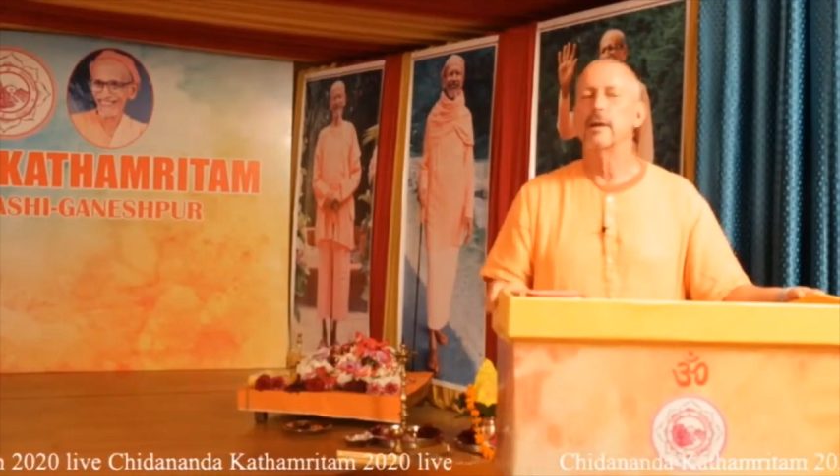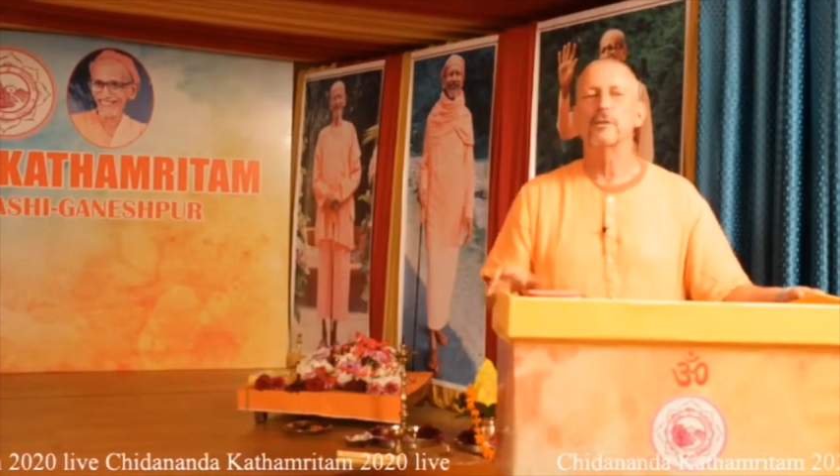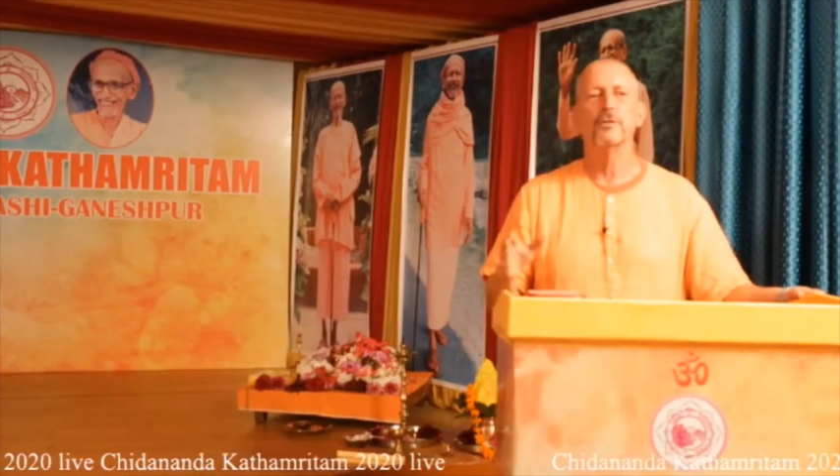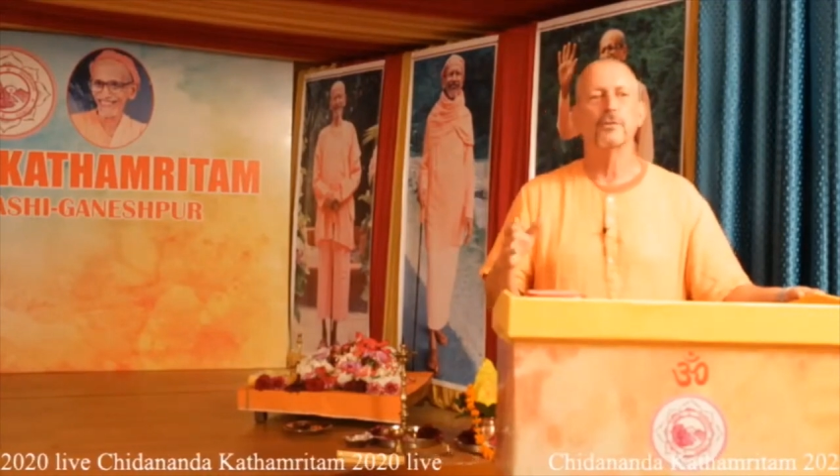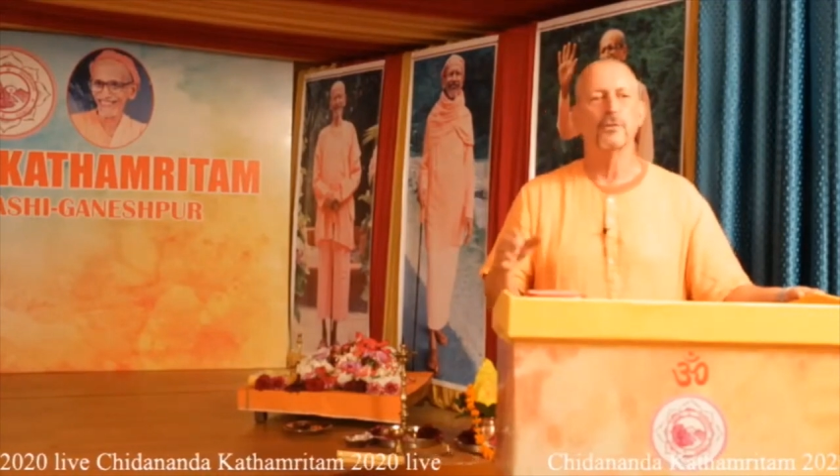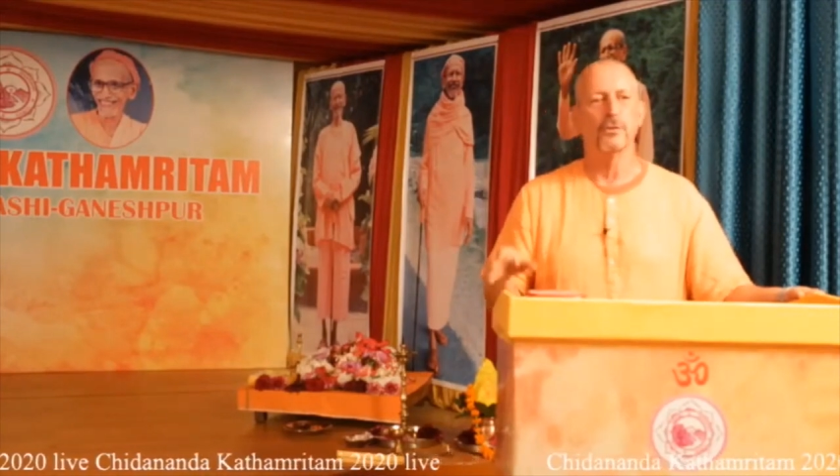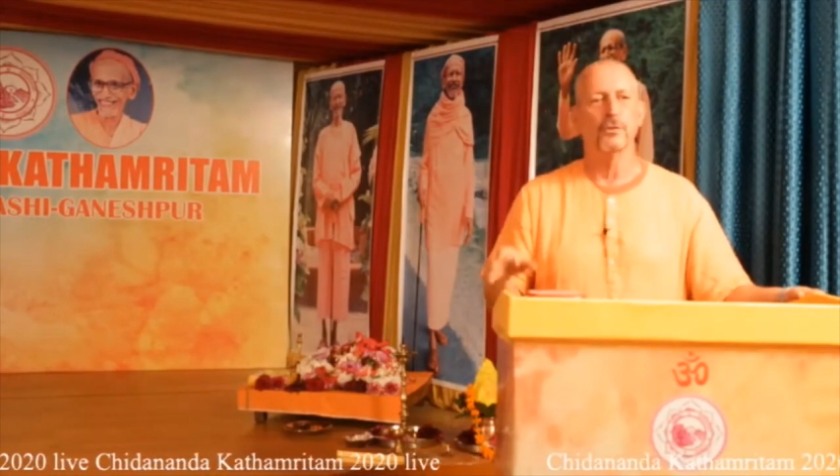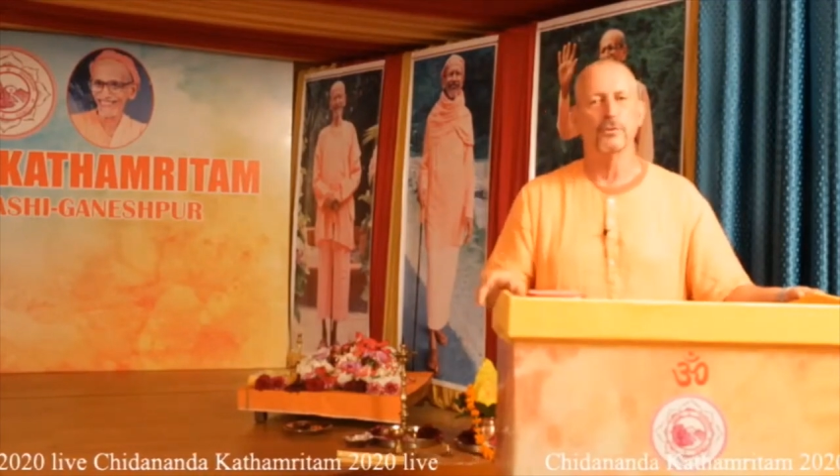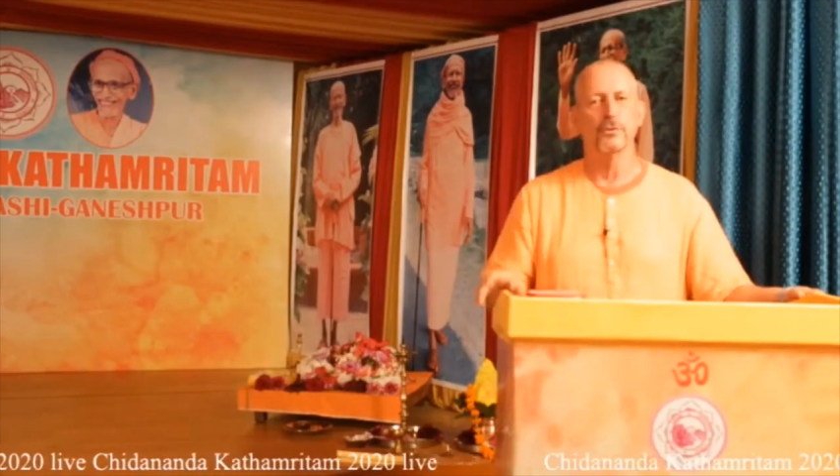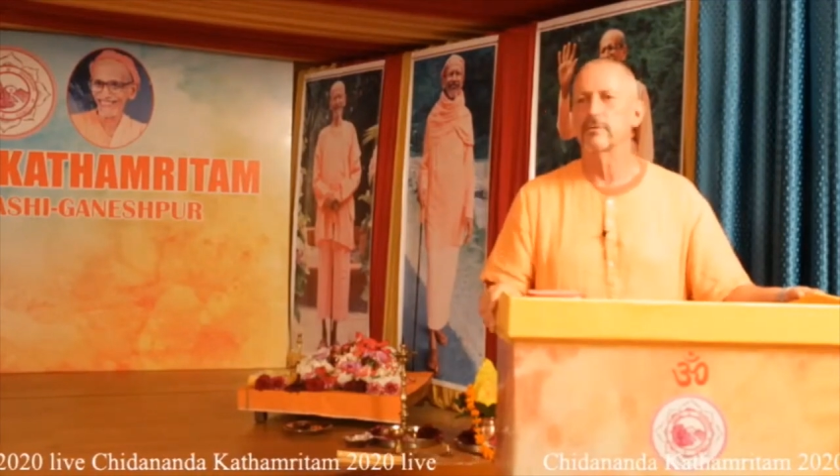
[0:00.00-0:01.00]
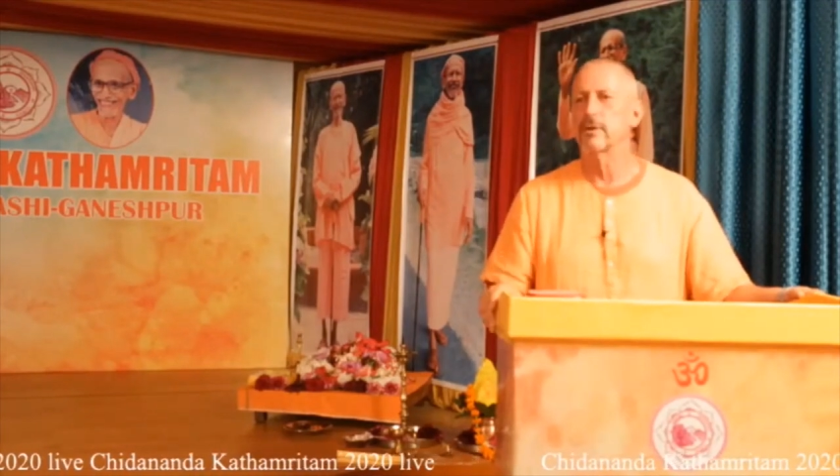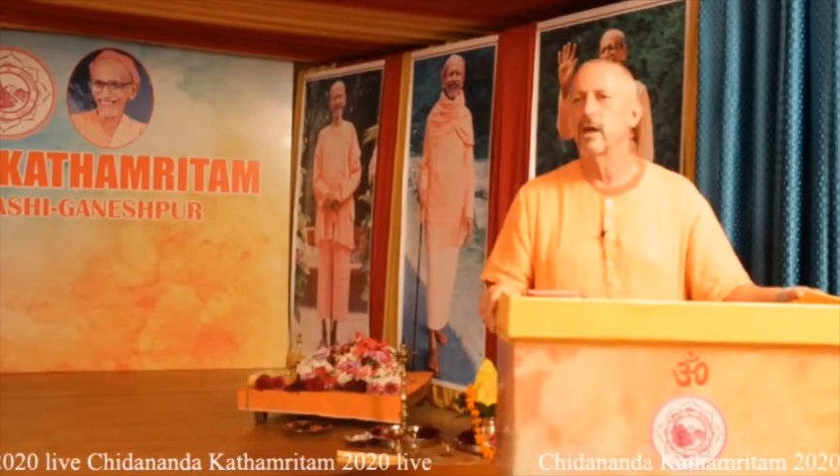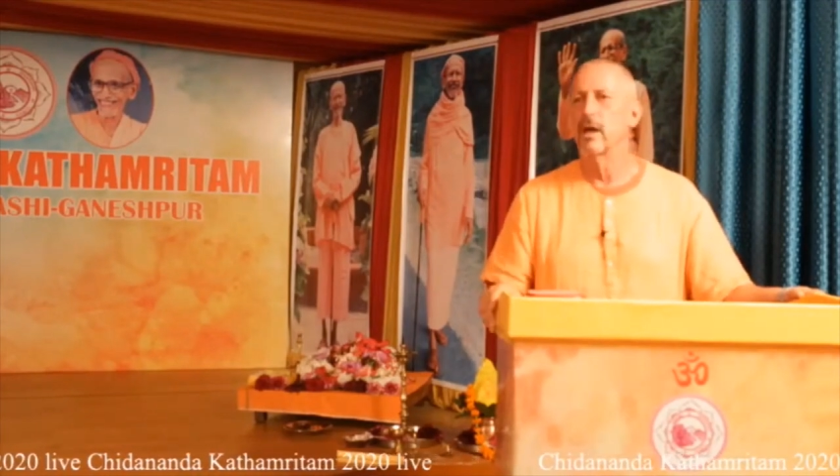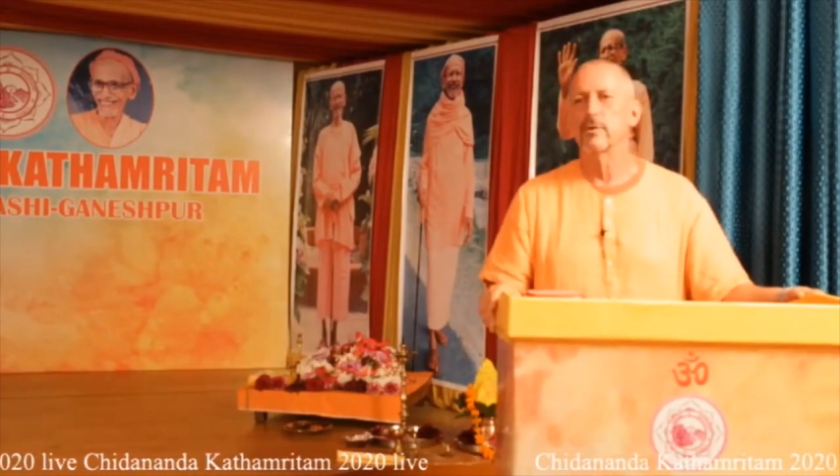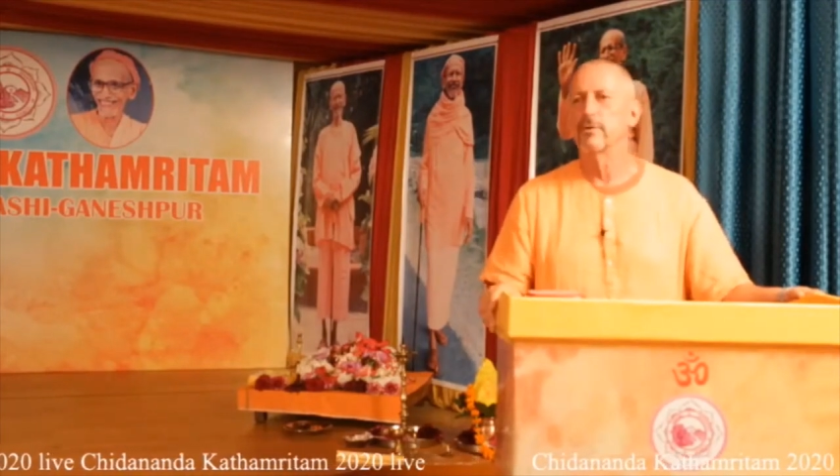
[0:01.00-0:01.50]
pray to the Gurus.
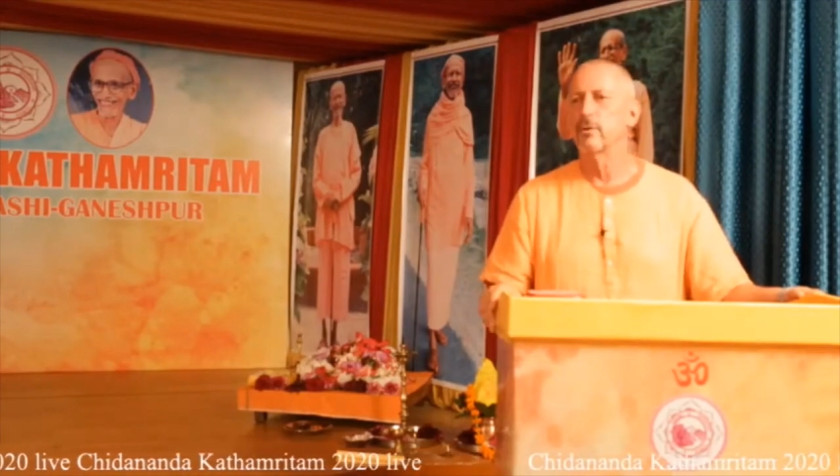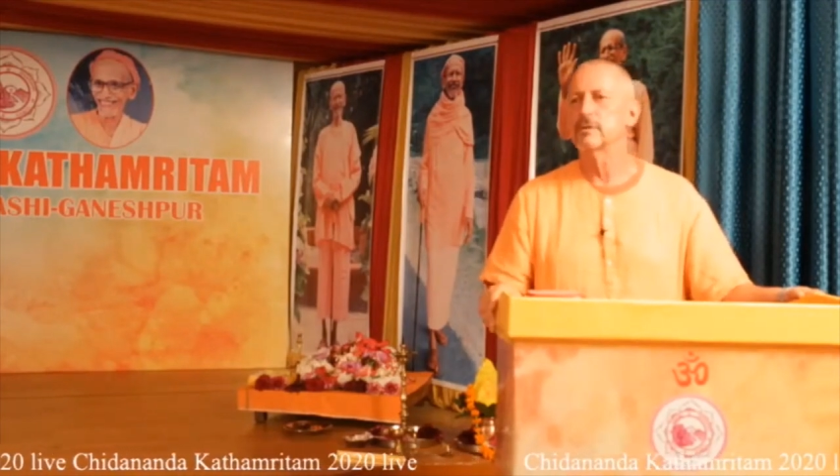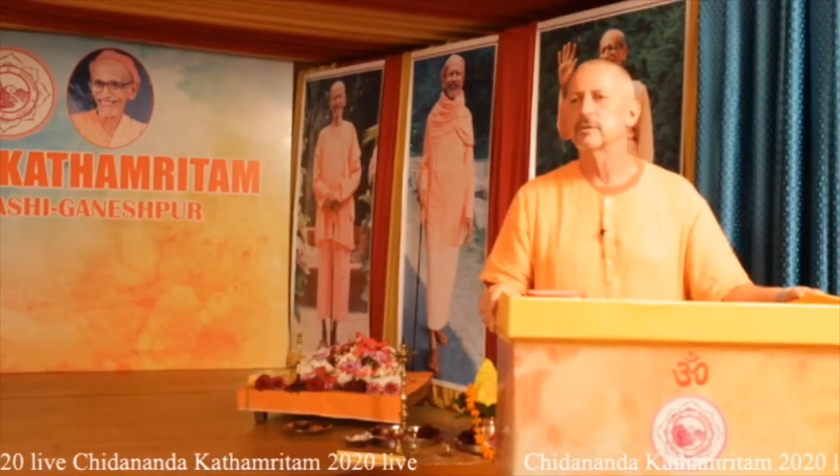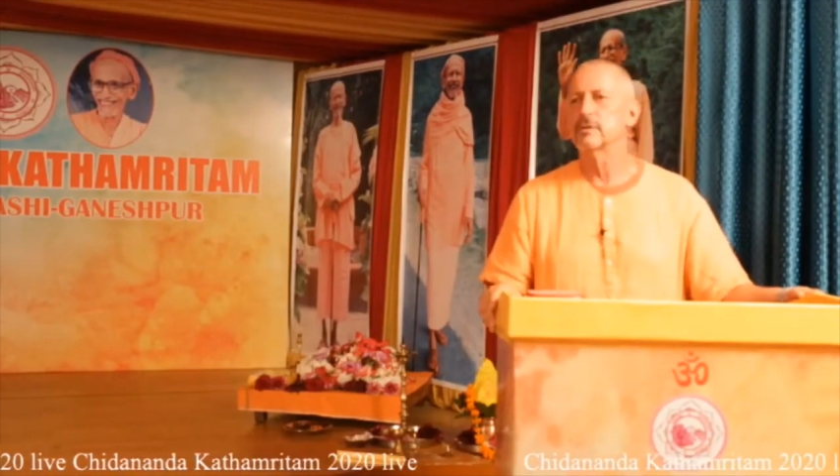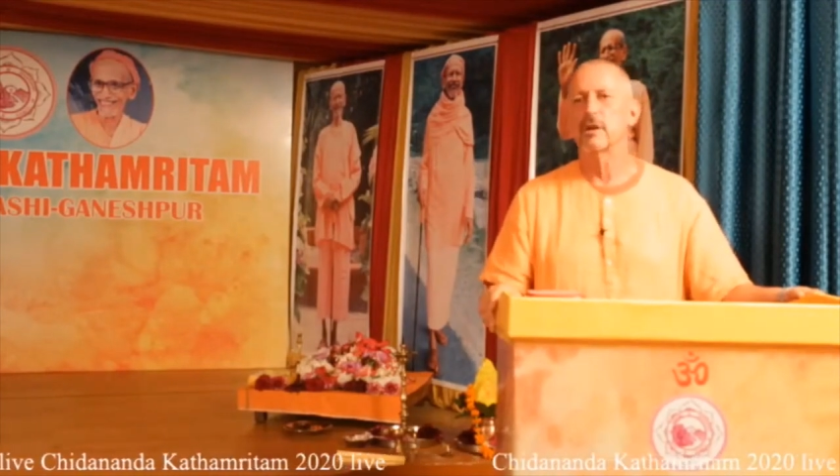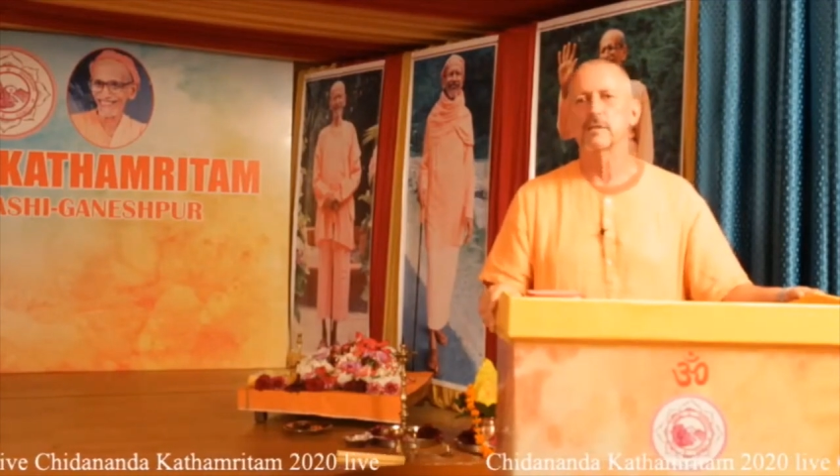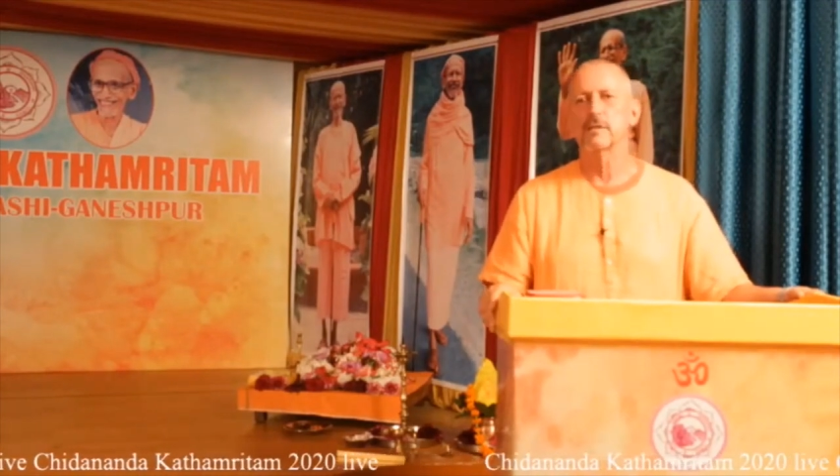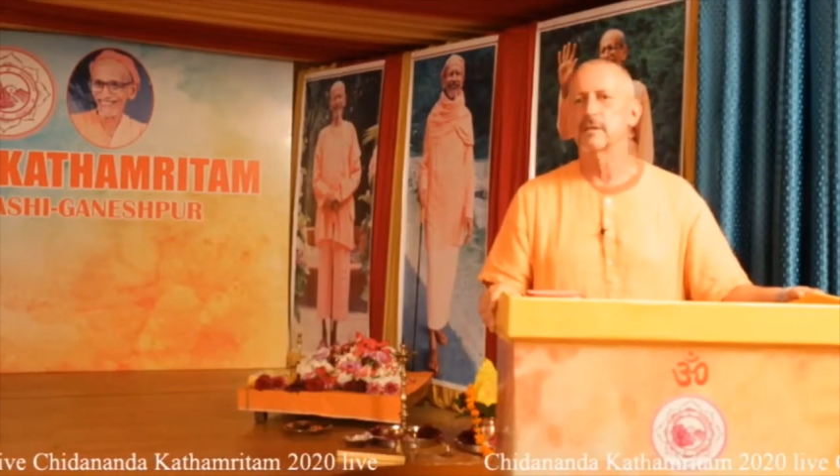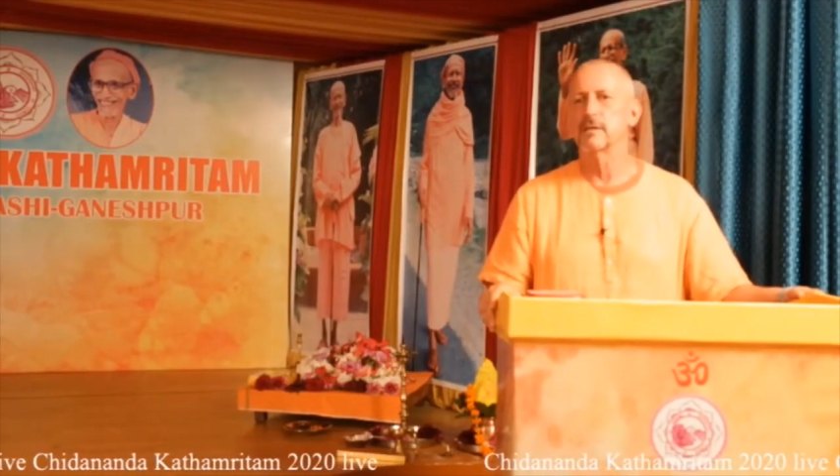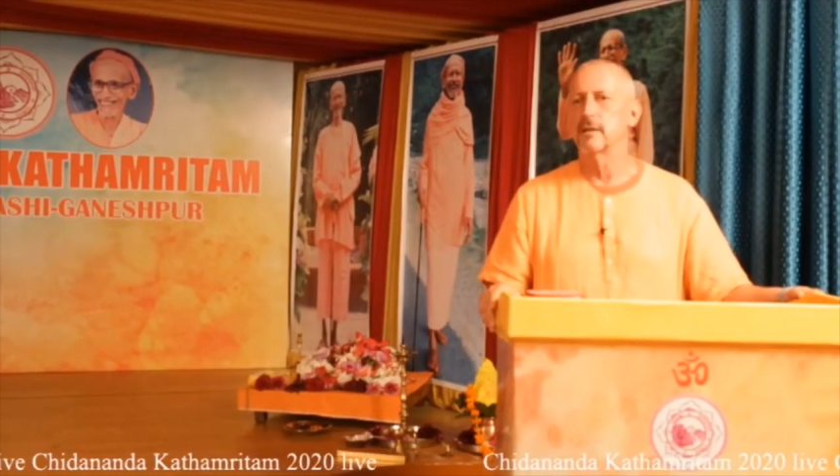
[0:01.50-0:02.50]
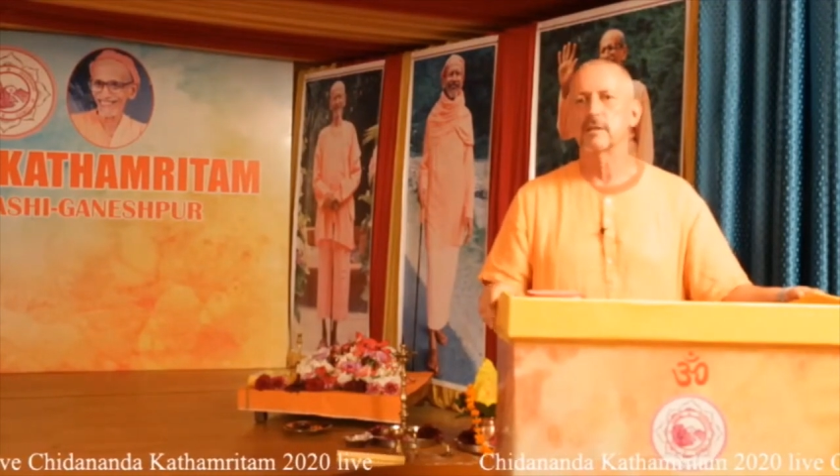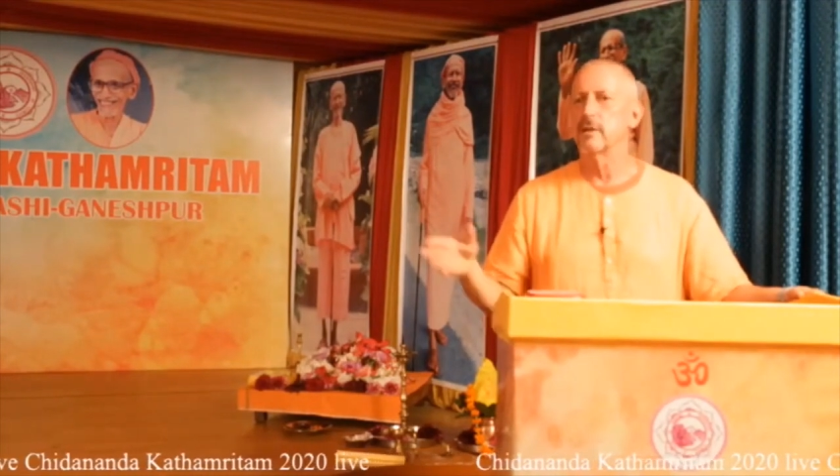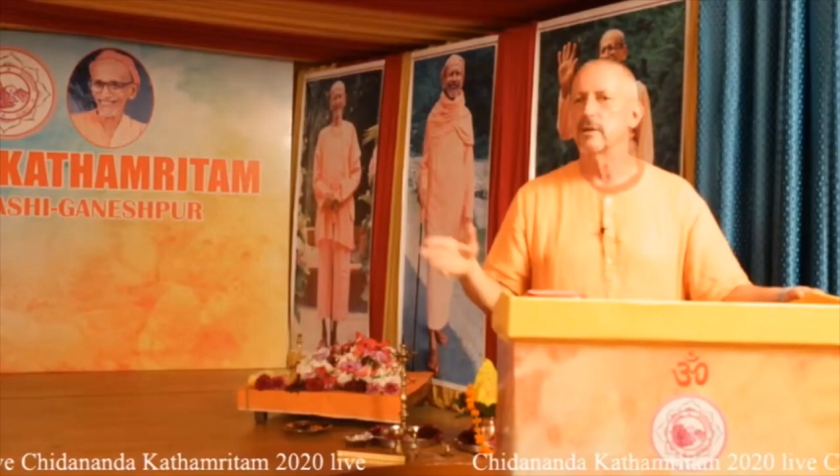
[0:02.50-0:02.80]
Before we start our sadhana,